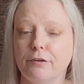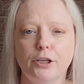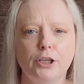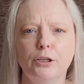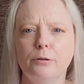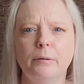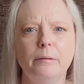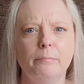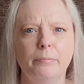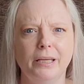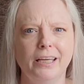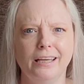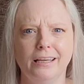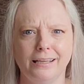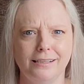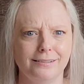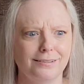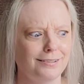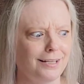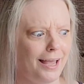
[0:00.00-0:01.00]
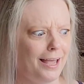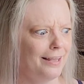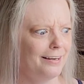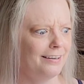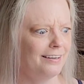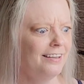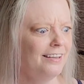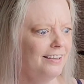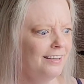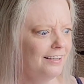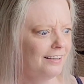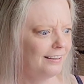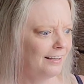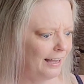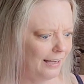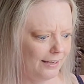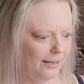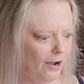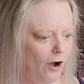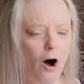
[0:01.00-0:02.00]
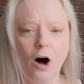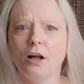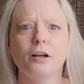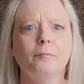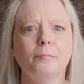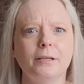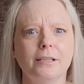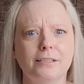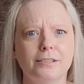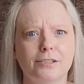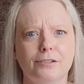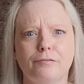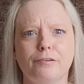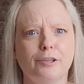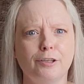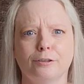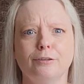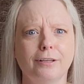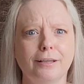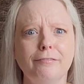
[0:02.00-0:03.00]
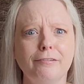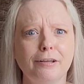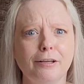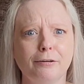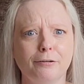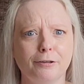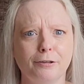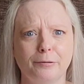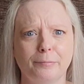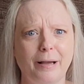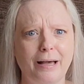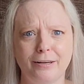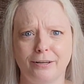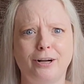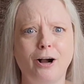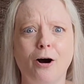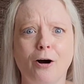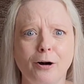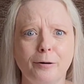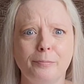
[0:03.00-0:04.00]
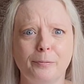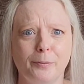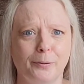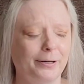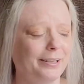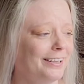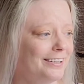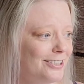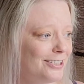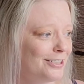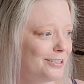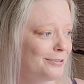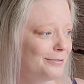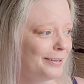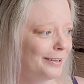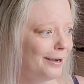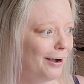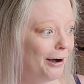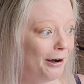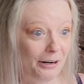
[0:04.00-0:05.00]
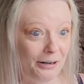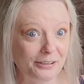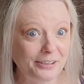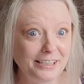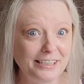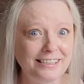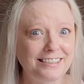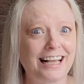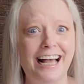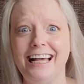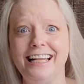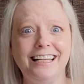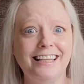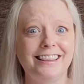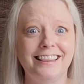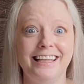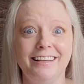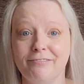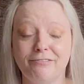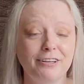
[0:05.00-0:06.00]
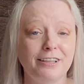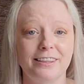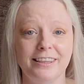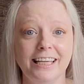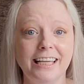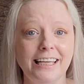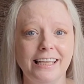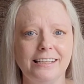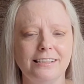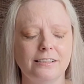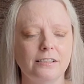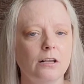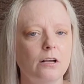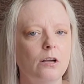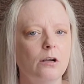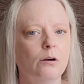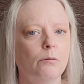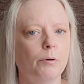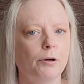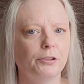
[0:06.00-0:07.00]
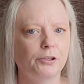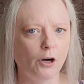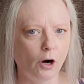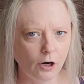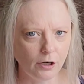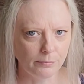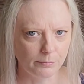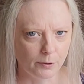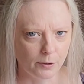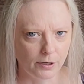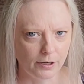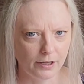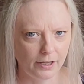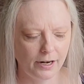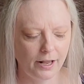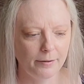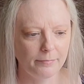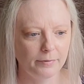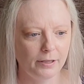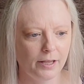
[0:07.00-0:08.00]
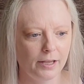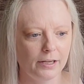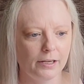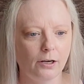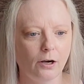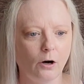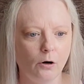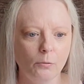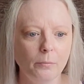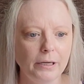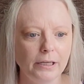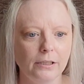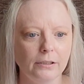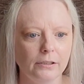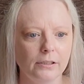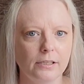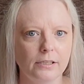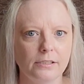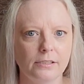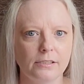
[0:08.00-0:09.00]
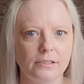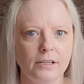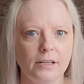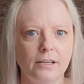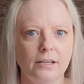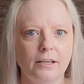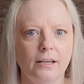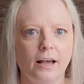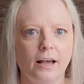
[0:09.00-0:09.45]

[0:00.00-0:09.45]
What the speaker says: for human beings and like ottomans for your living room out of cardboard and just doing all these kind of different things with cardboard. And I'm like, oh my goodness,